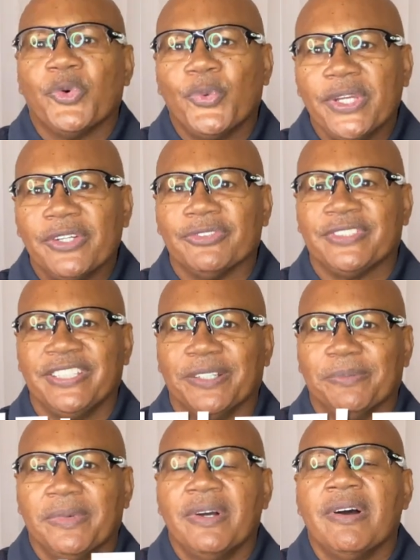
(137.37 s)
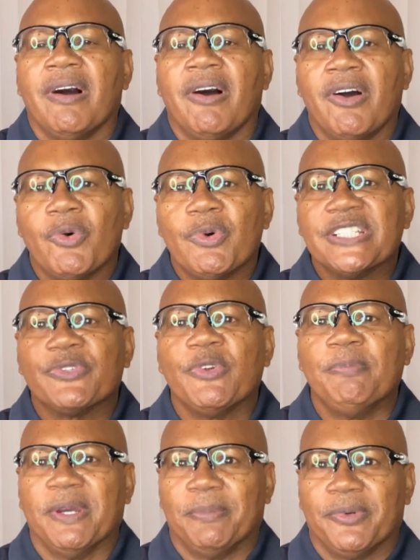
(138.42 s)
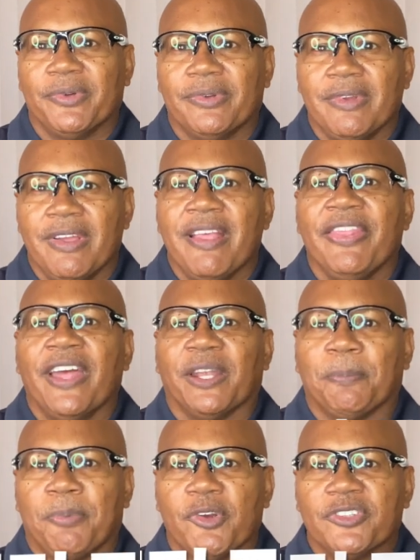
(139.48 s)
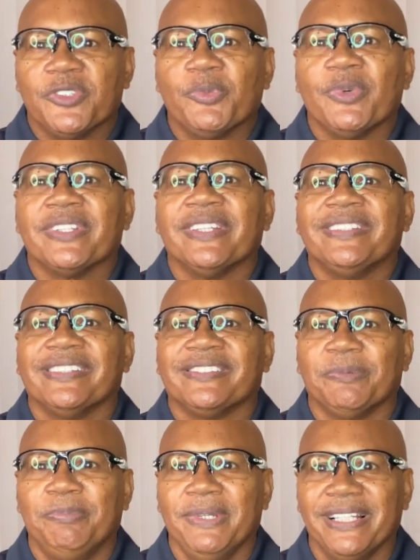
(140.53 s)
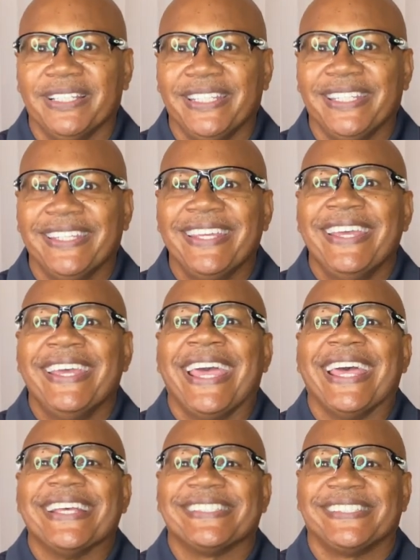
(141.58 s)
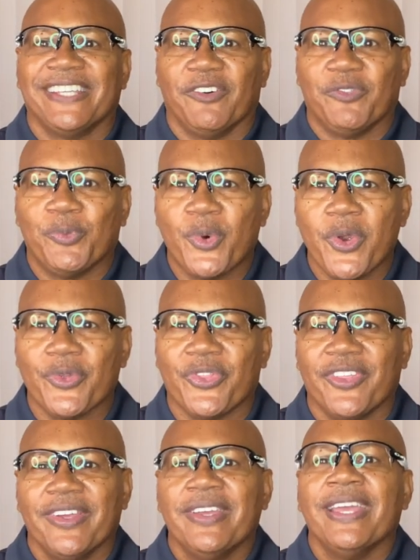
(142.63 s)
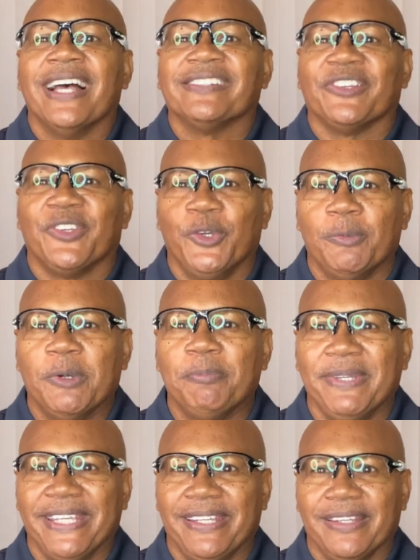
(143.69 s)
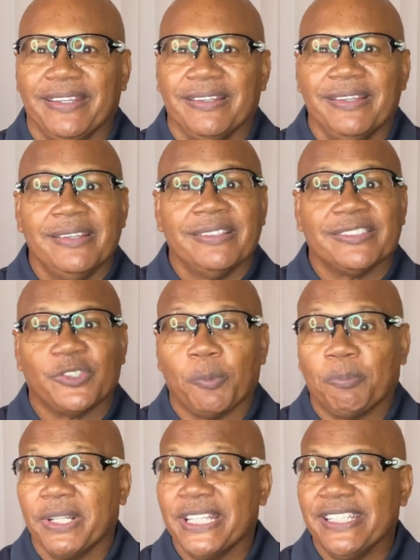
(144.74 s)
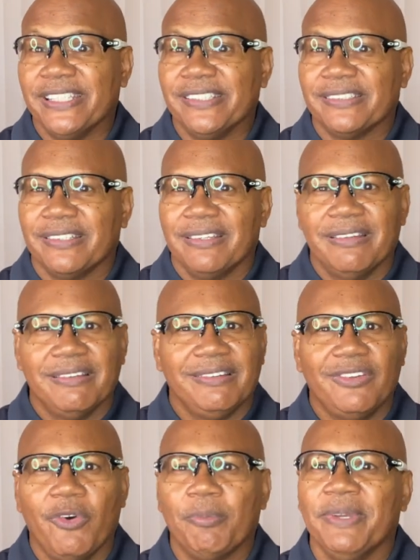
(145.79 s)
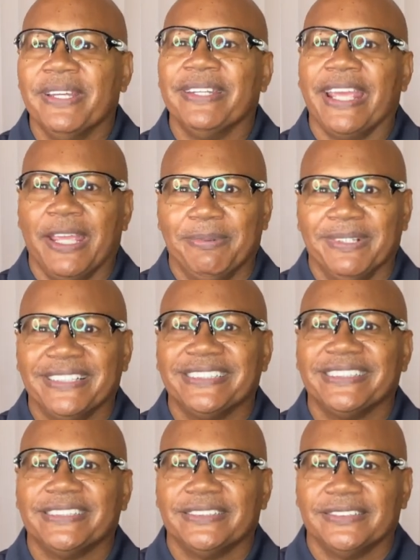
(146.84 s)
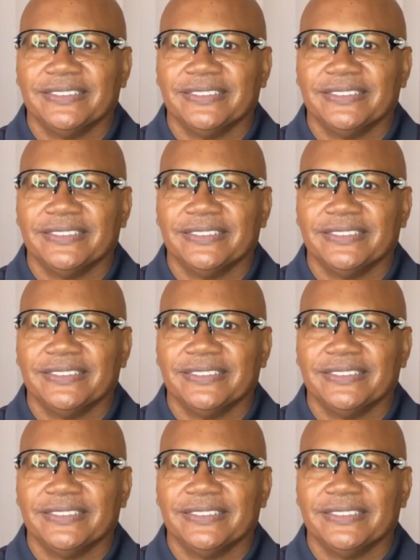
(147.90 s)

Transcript: Wheel tip always remember that a person with a disability has self worth as a human being. So please don't be an ableist.